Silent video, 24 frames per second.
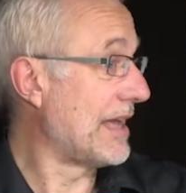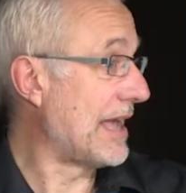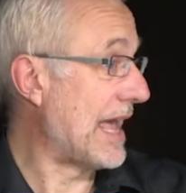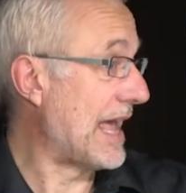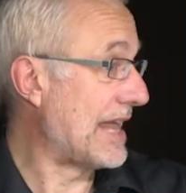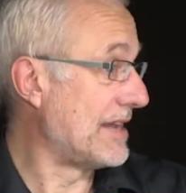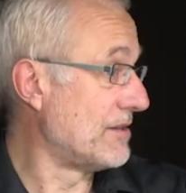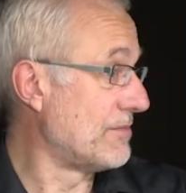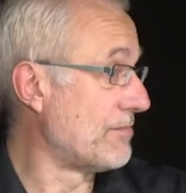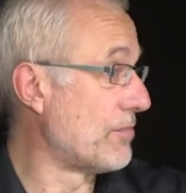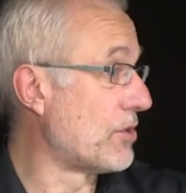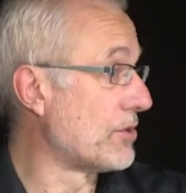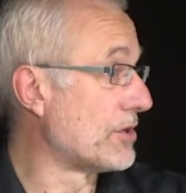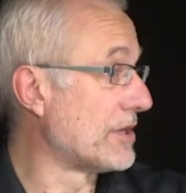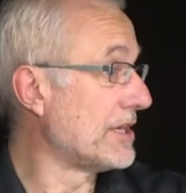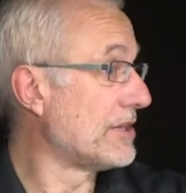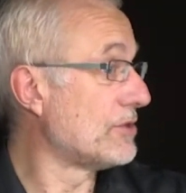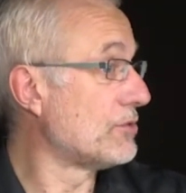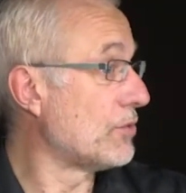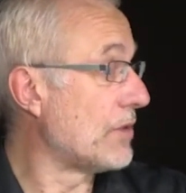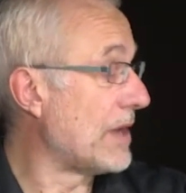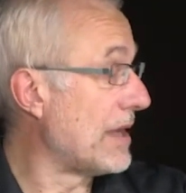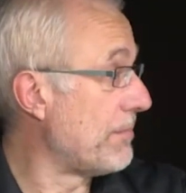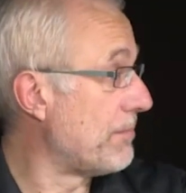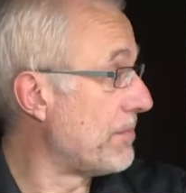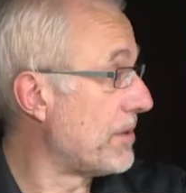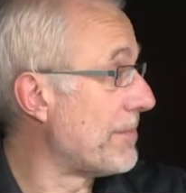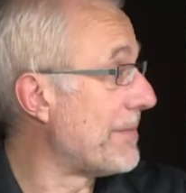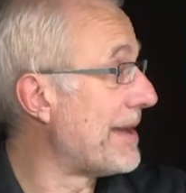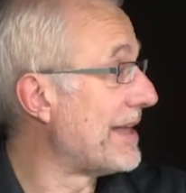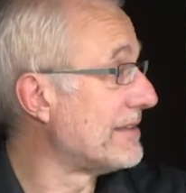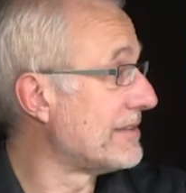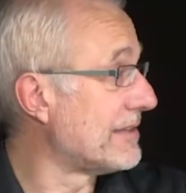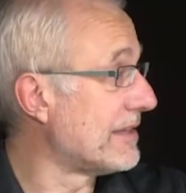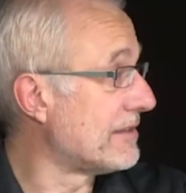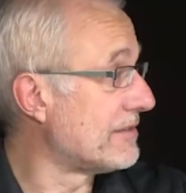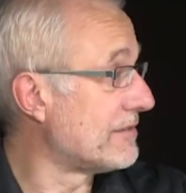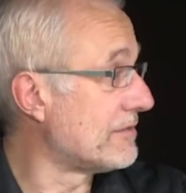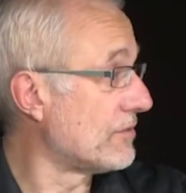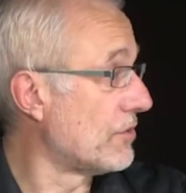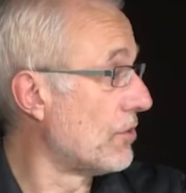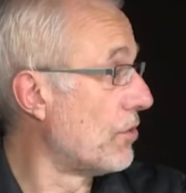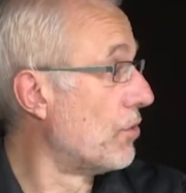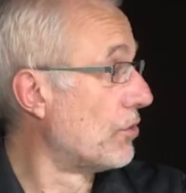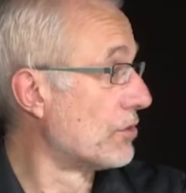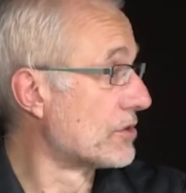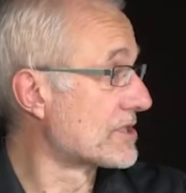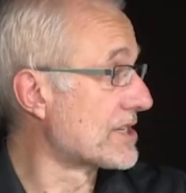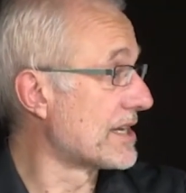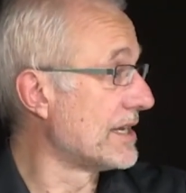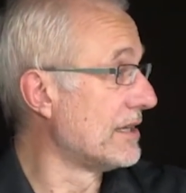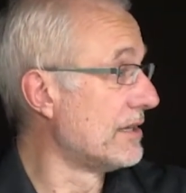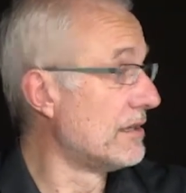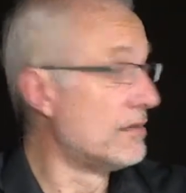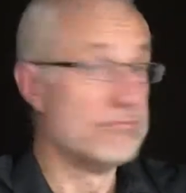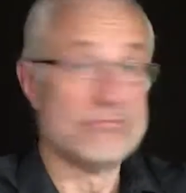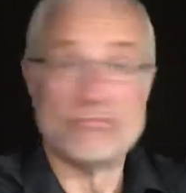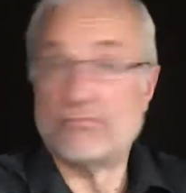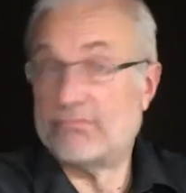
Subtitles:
and the money to implement it wholesale,